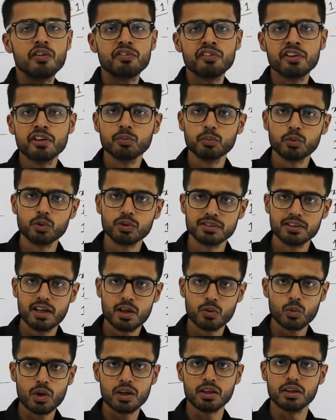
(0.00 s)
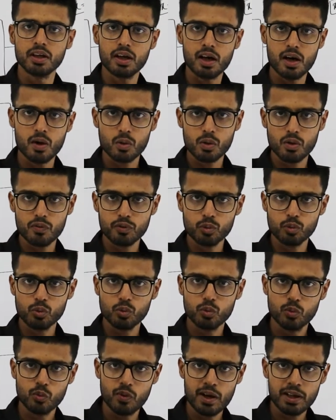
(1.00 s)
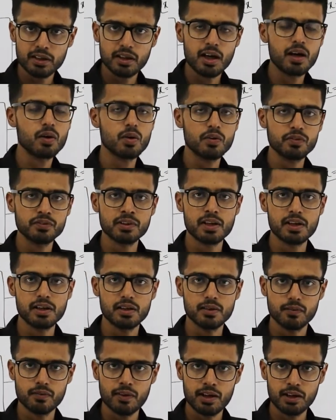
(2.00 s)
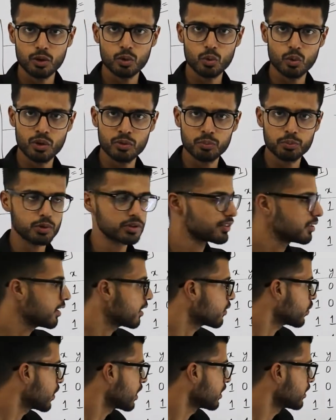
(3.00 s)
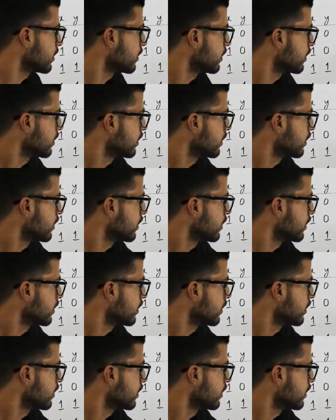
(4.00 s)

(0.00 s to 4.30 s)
of inputs are 1 out of 2, when out of 3, when 2 inputs are 1,